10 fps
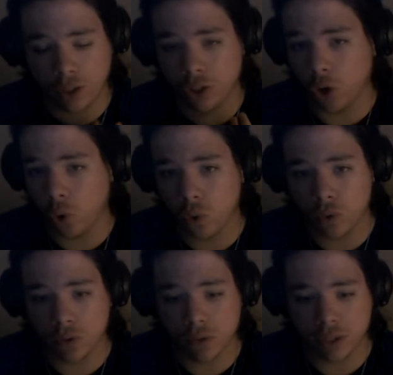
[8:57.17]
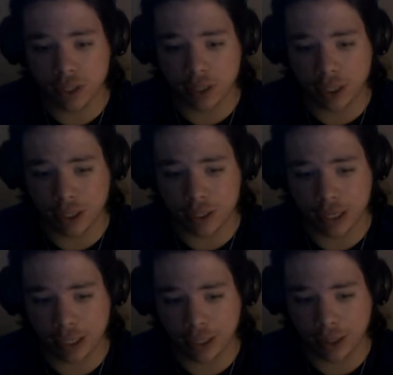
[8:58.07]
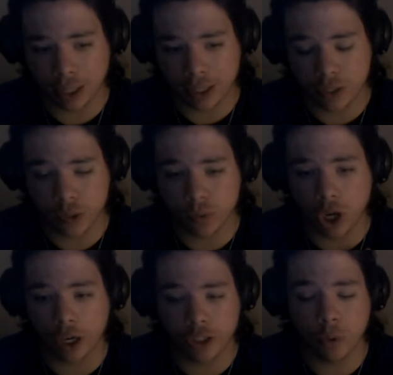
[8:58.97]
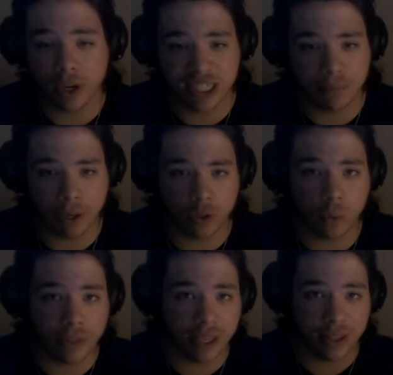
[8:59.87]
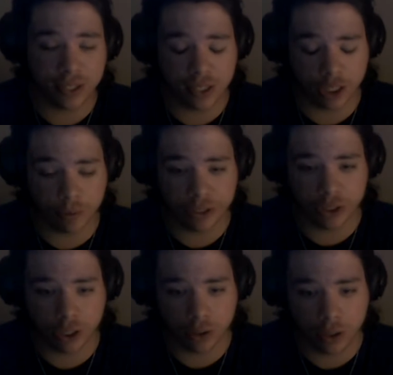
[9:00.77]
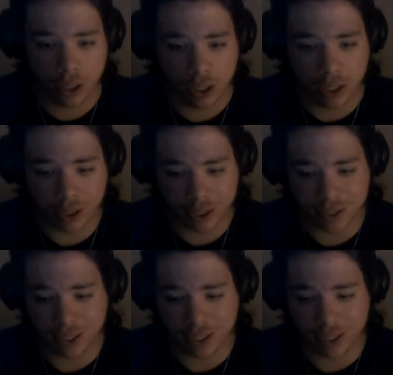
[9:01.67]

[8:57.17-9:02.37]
goals and things that he likes to talk to us about within the series, you know. Things like